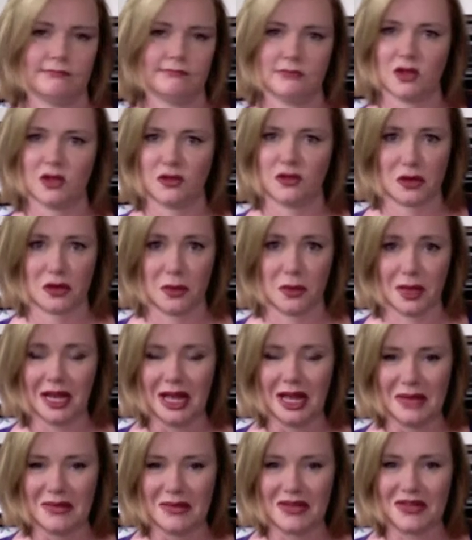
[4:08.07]
Not very well,
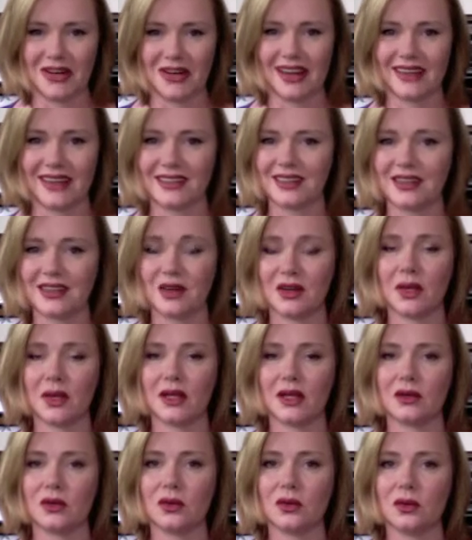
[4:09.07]
I'm afraid. Not well
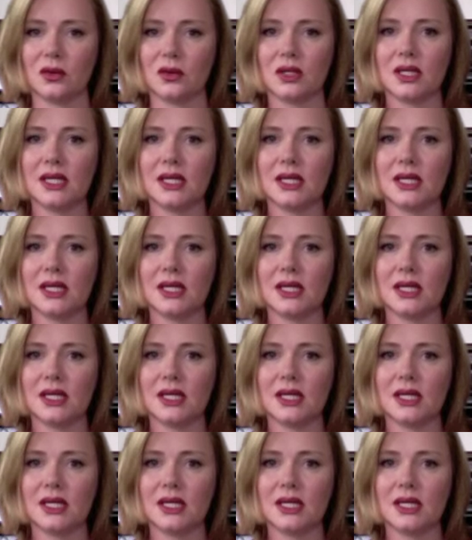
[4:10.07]
at all.